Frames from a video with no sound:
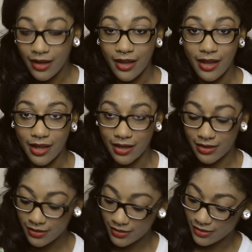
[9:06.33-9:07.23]

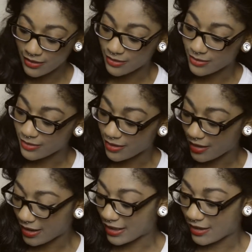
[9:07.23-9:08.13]
And
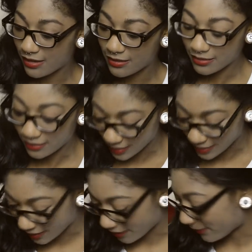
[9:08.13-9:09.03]
inside, I
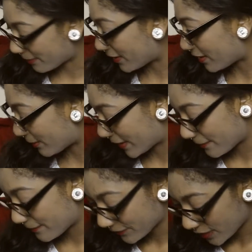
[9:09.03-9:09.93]
guess I gotta put it this way,
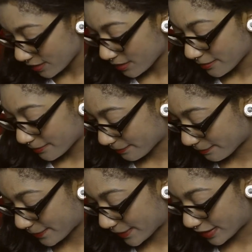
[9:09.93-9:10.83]

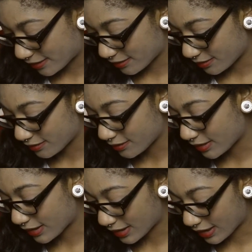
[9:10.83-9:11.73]
but
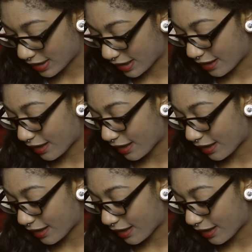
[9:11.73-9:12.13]
yeah,